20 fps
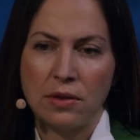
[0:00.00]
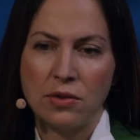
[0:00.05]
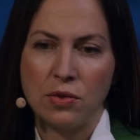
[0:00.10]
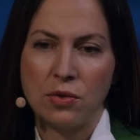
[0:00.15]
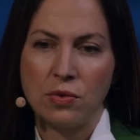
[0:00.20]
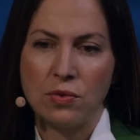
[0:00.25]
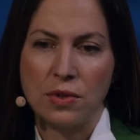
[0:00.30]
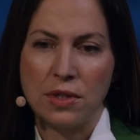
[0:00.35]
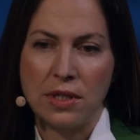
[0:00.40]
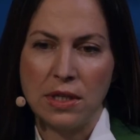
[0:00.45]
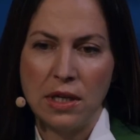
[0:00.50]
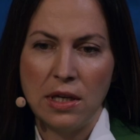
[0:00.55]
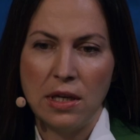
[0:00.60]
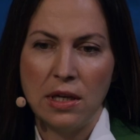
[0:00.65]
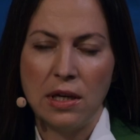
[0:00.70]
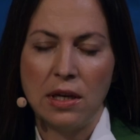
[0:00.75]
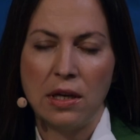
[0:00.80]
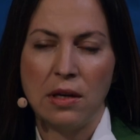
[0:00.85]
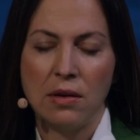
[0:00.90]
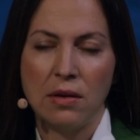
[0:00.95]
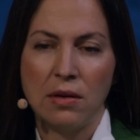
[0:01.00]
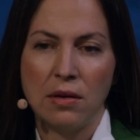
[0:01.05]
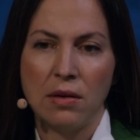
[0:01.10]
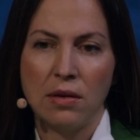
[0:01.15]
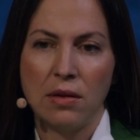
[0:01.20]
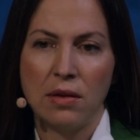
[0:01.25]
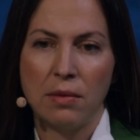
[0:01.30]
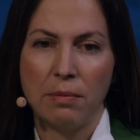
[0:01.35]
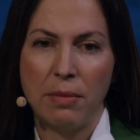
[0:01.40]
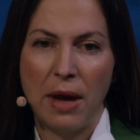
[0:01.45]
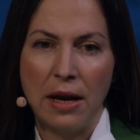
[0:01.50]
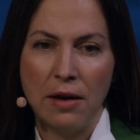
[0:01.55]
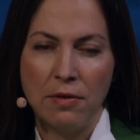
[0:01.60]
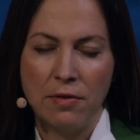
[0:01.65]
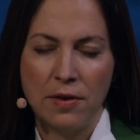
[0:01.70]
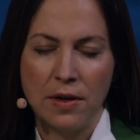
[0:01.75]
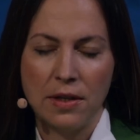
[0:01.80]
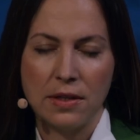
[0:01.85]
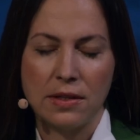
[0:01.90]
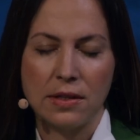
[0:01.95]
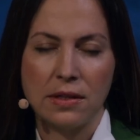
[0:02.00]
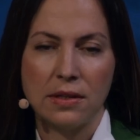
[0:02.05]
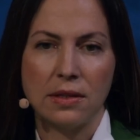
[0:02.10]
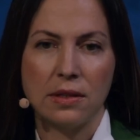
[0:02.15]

to see the benefits